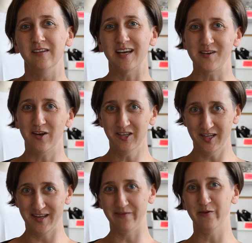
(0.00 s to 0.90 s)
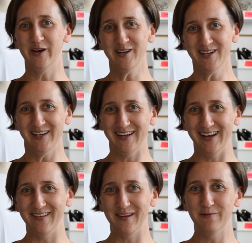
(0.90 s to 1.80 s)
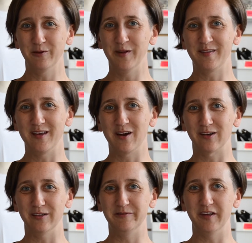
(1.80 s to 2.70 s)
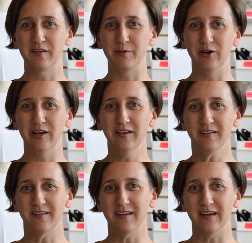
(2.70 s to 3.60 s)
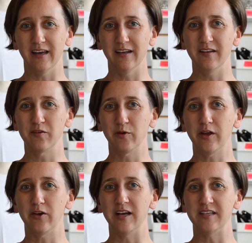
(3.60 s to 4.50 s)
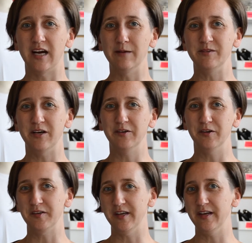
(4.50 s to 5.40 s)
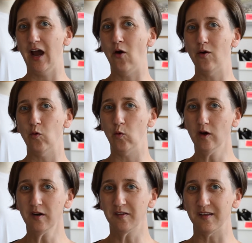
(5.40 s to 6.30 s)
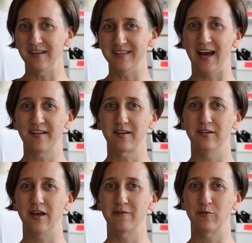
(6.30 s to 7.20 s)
Technology is everywhere. It's influencing our lived experience and it's a really great time to understand how it works and to ask a lot of